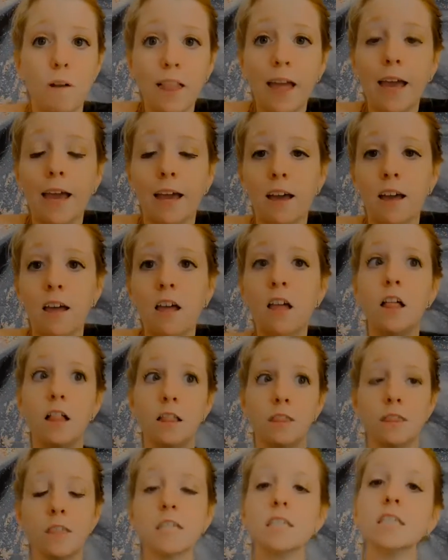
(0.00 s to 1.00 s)
Like,
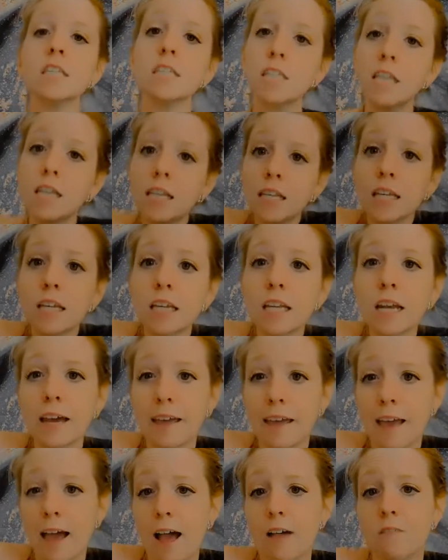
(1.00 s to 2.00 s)
this is a need
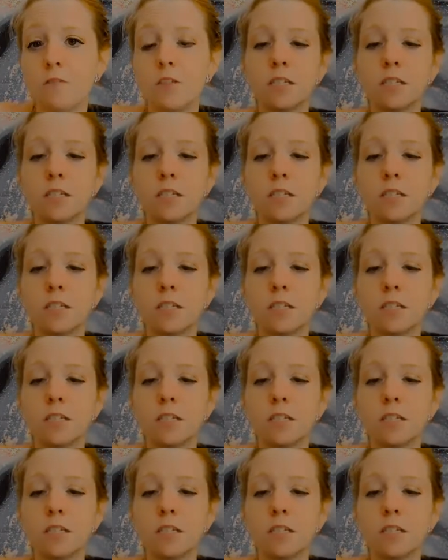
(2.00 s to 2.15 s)
I have.